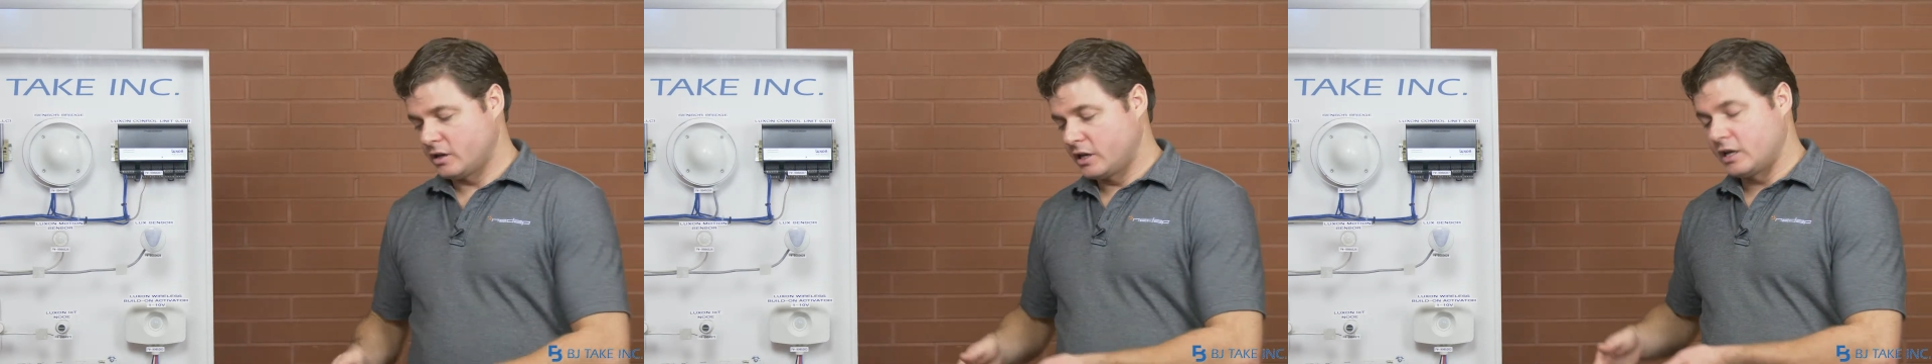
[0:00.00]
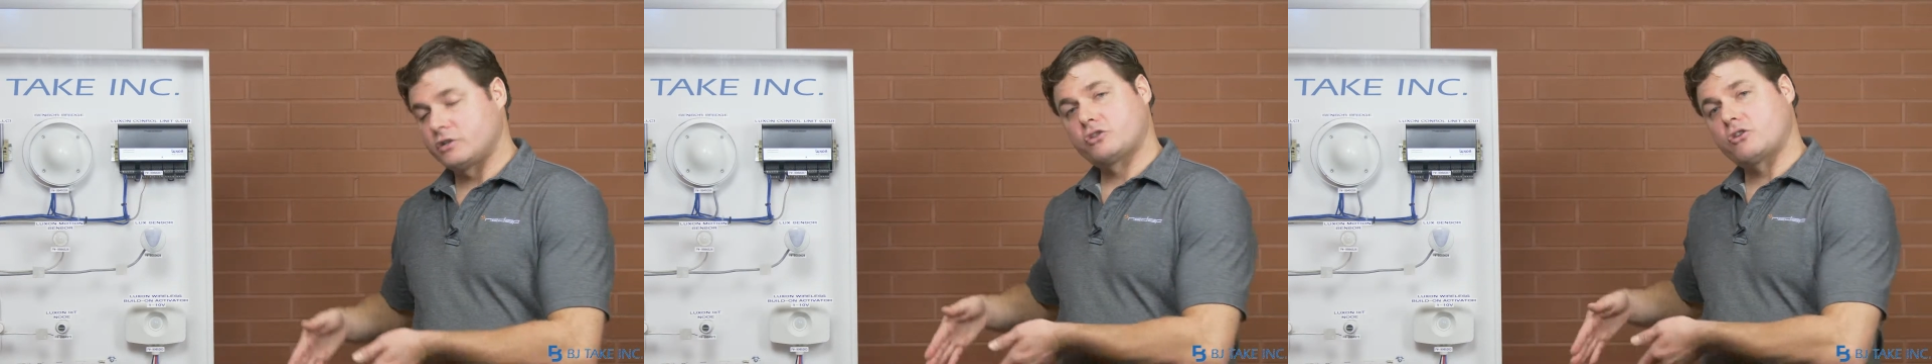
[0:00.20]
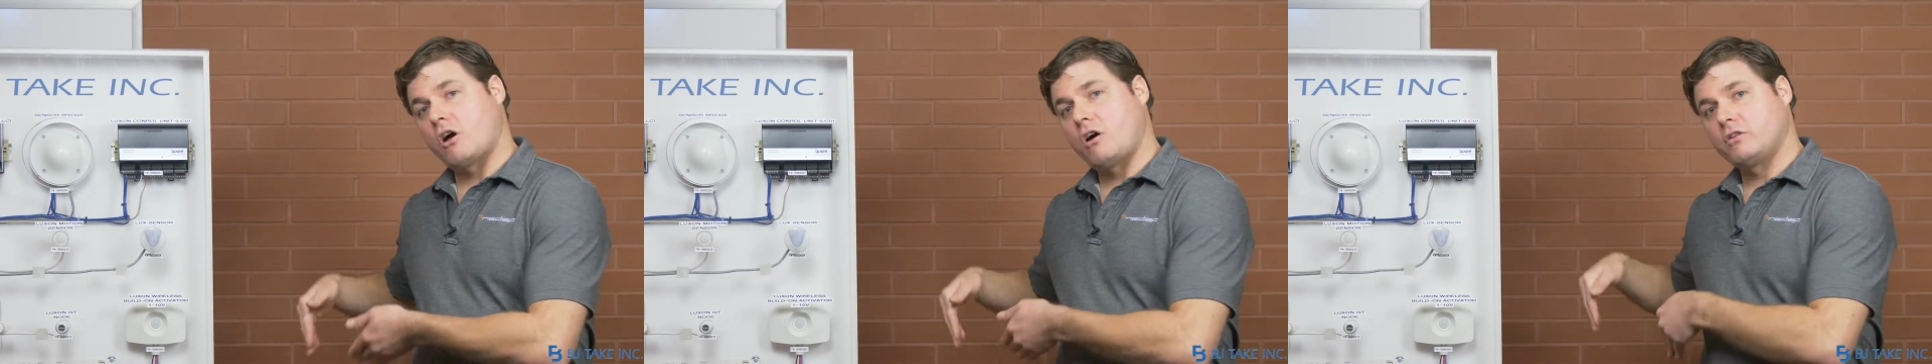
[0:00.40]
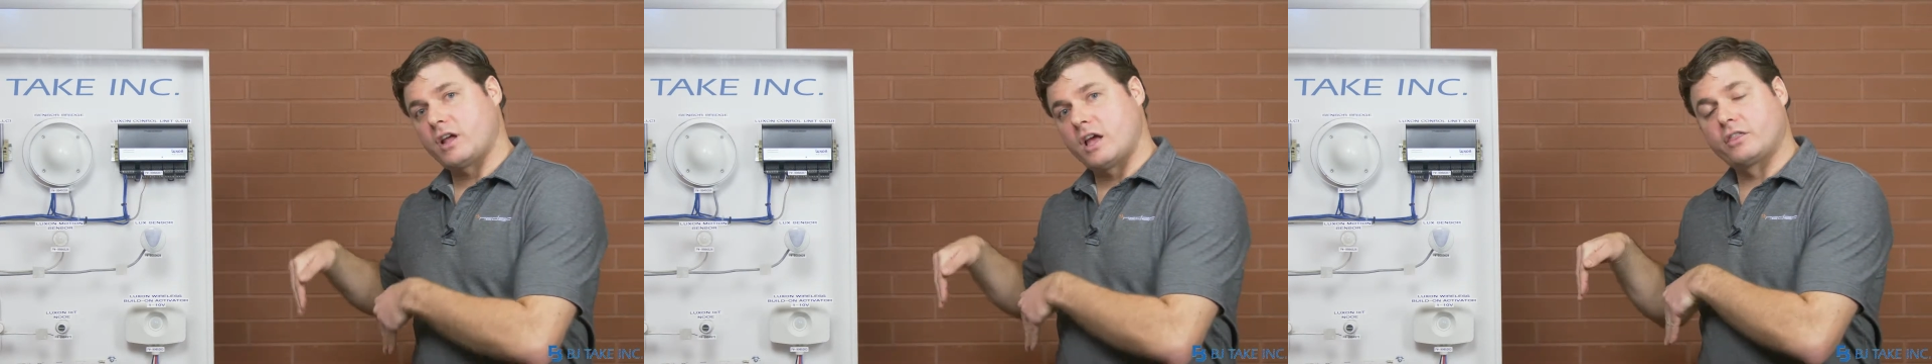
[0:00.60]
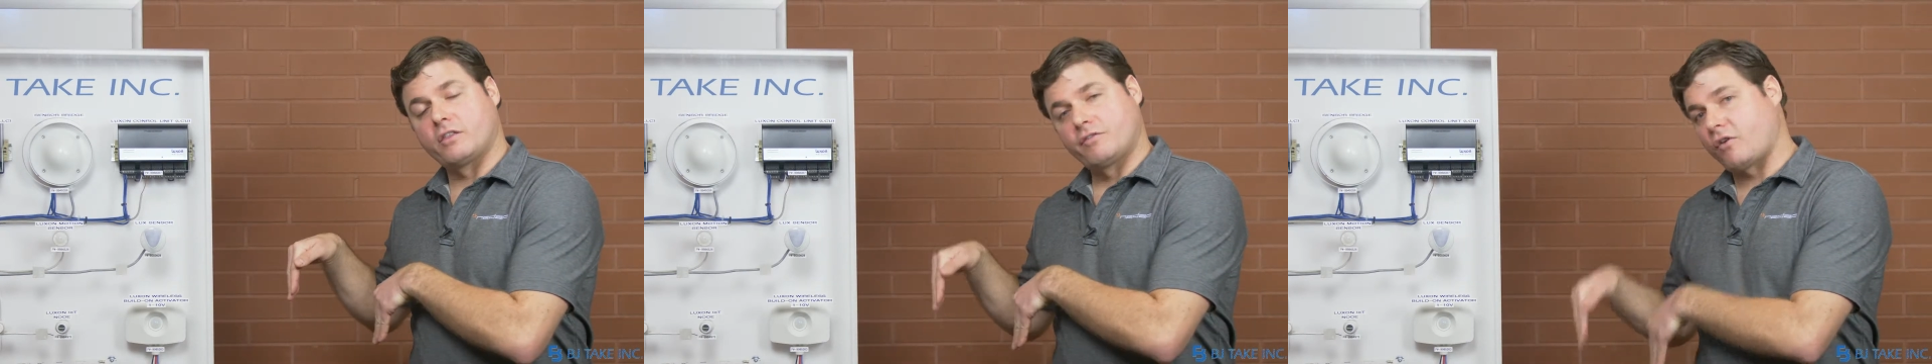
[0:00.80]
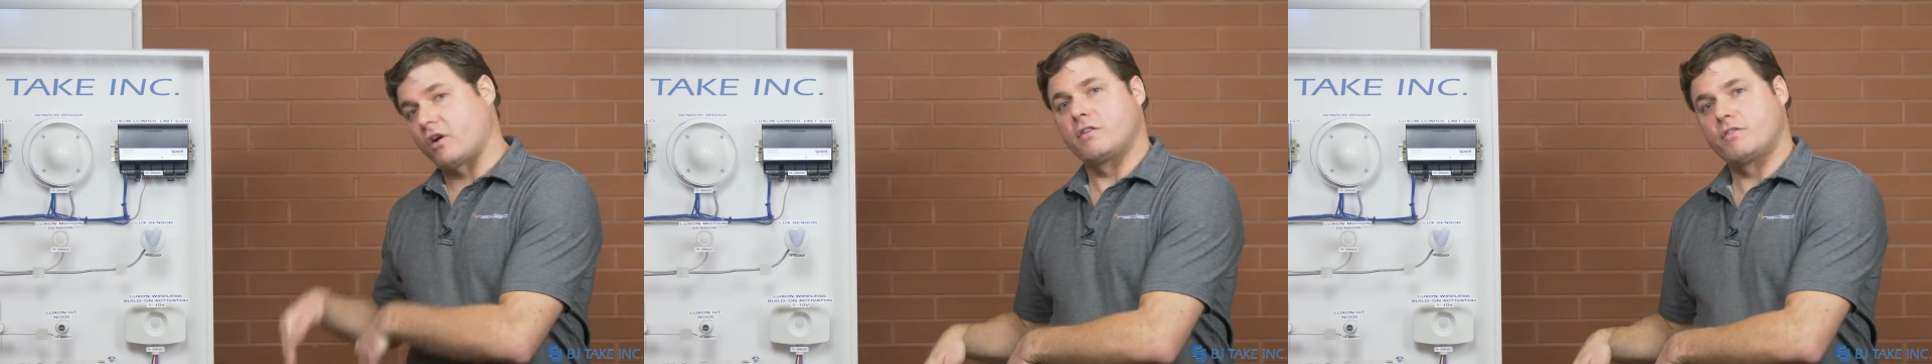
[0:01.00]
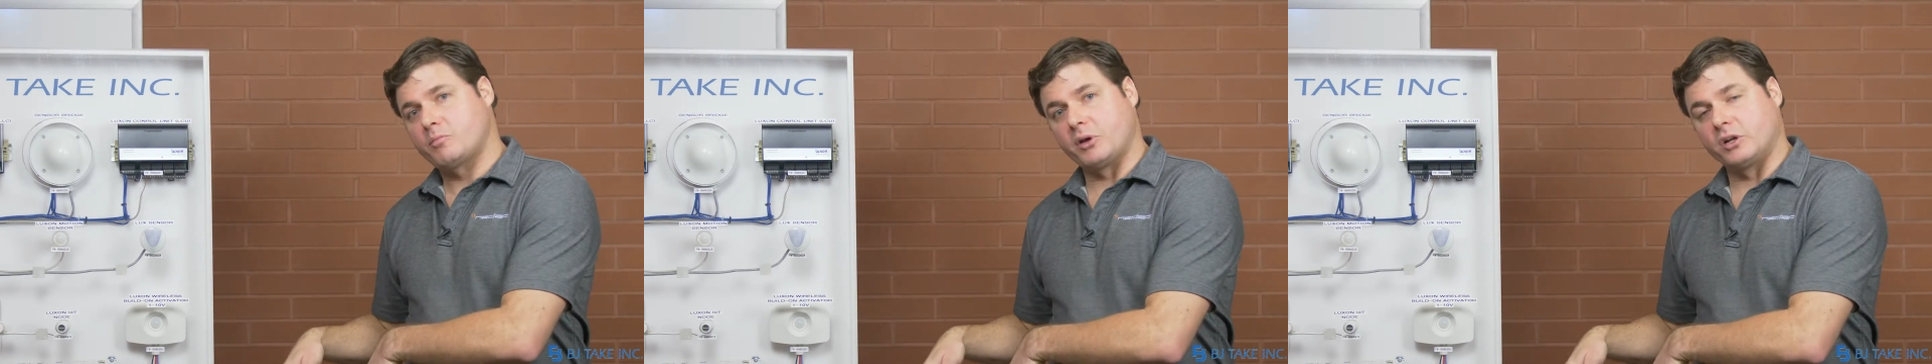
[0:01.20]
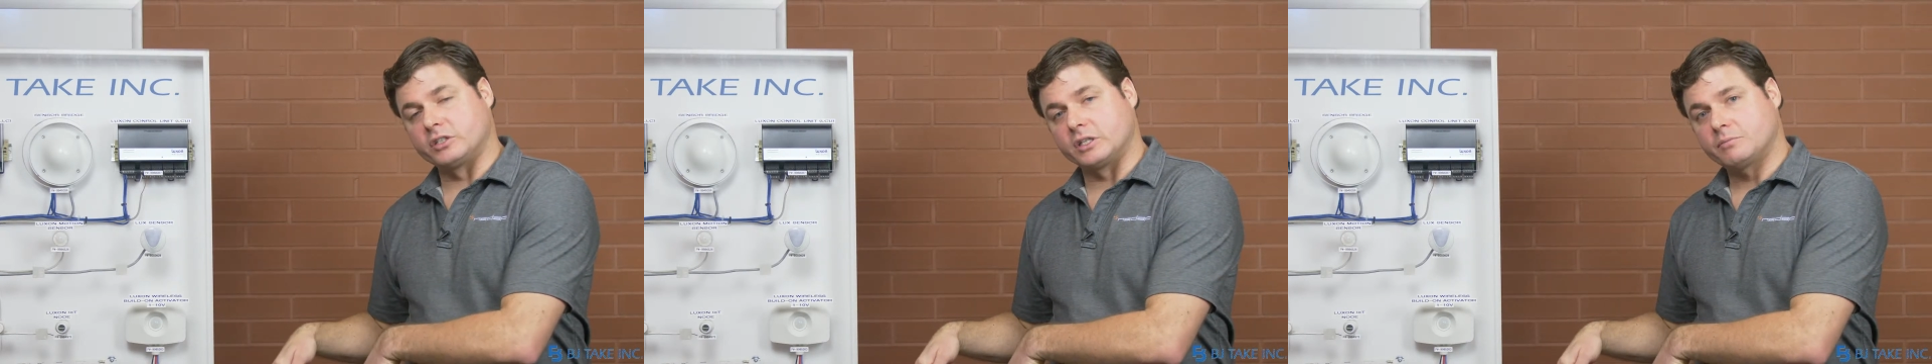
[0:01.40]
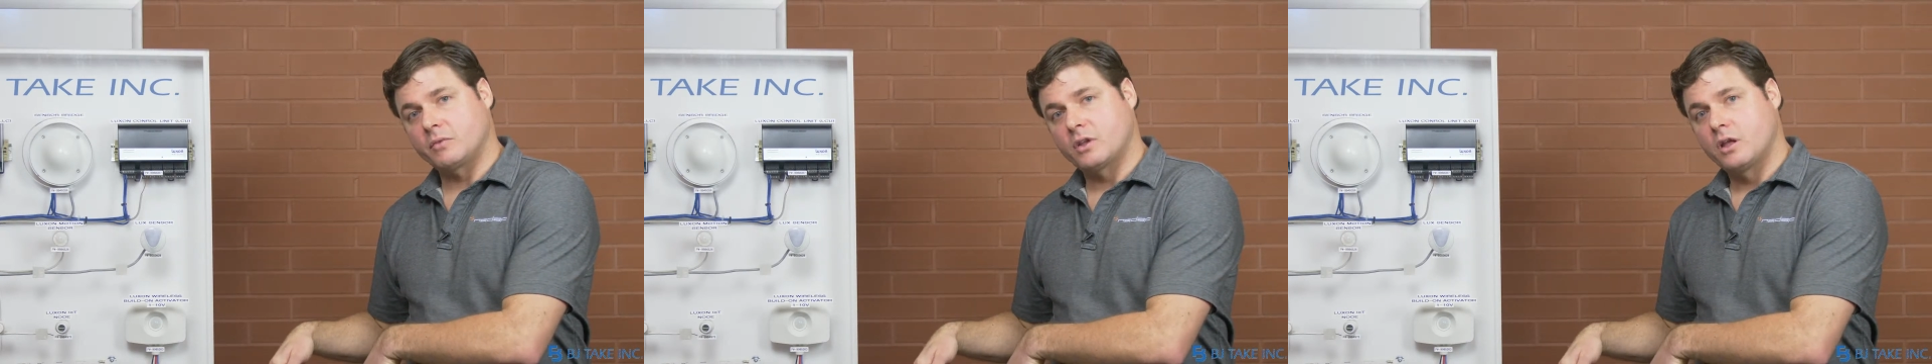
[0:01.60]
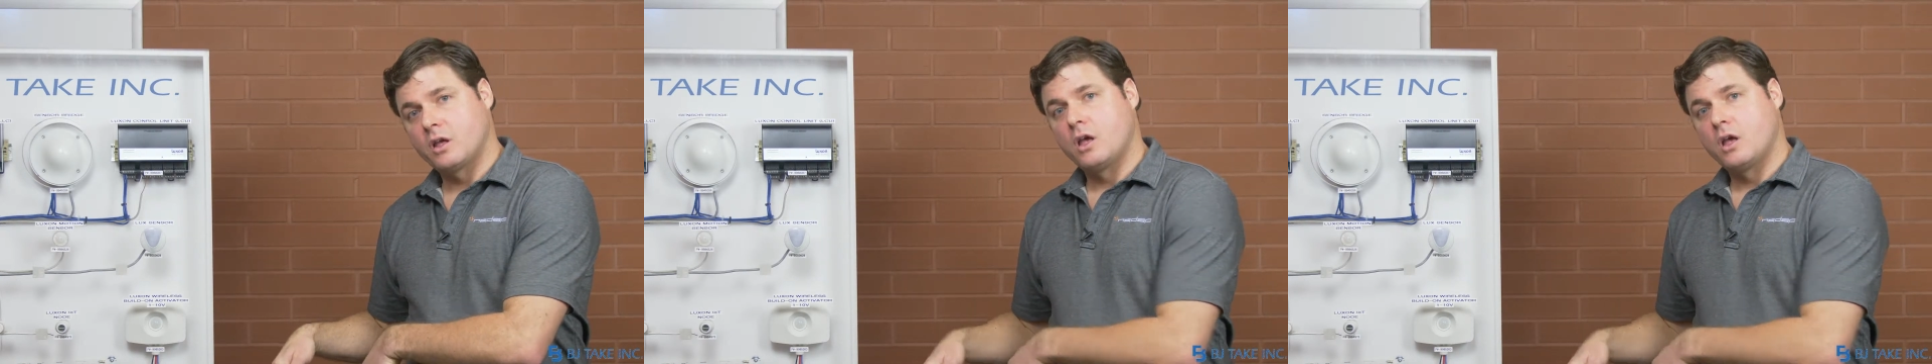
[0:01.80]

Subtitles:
installed at the front of the building,